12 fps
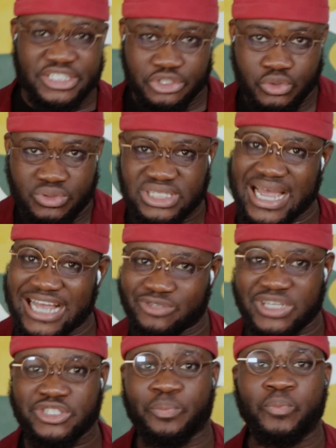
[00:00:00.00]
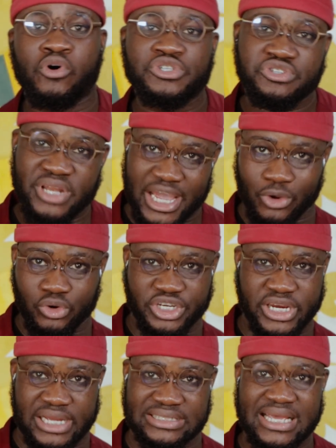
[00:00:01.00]
These 2 sides were supposed to
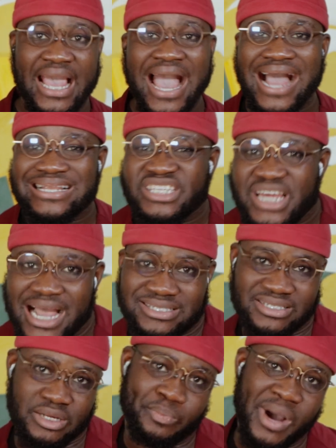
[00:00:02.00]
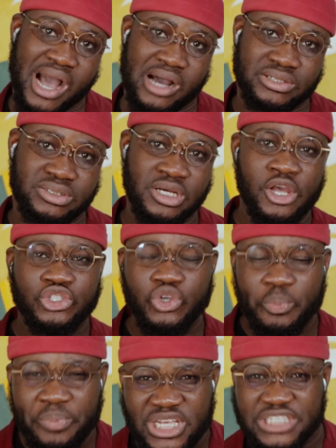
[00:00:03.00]
negotiate and chart the path
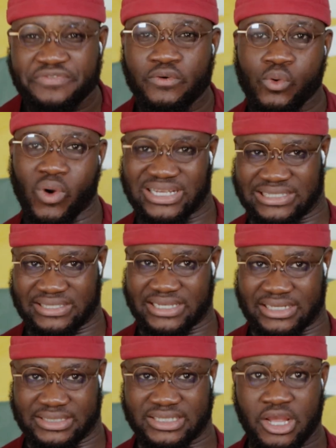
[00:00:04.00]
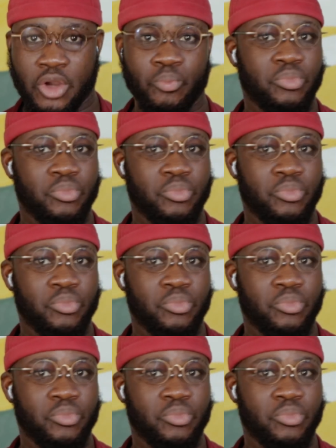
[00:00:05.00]
to peaceful coexistence,